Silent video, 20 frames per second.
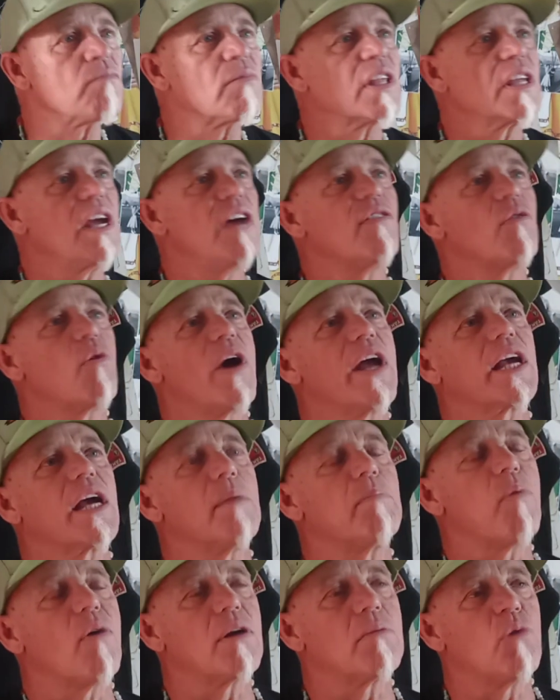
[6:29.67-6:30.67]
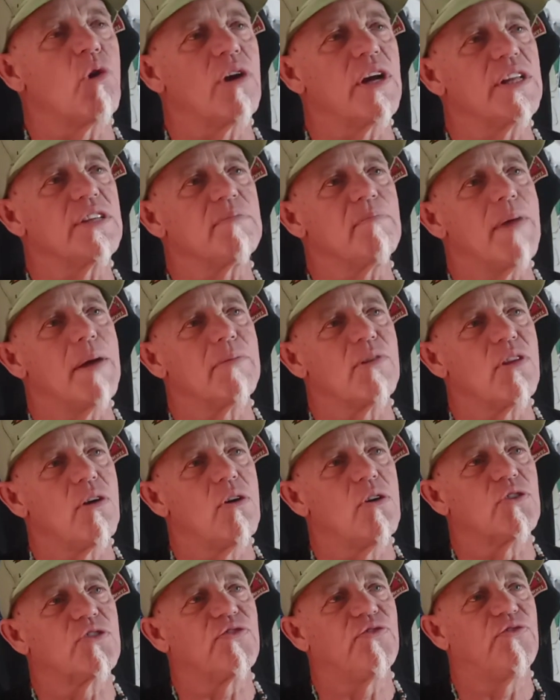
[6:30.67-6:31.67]
You ever wake up one morning, remember
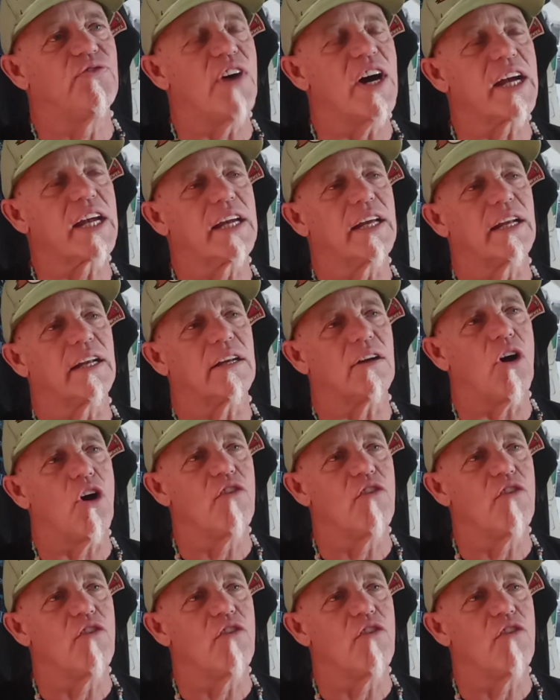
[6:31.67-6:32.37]
those fucking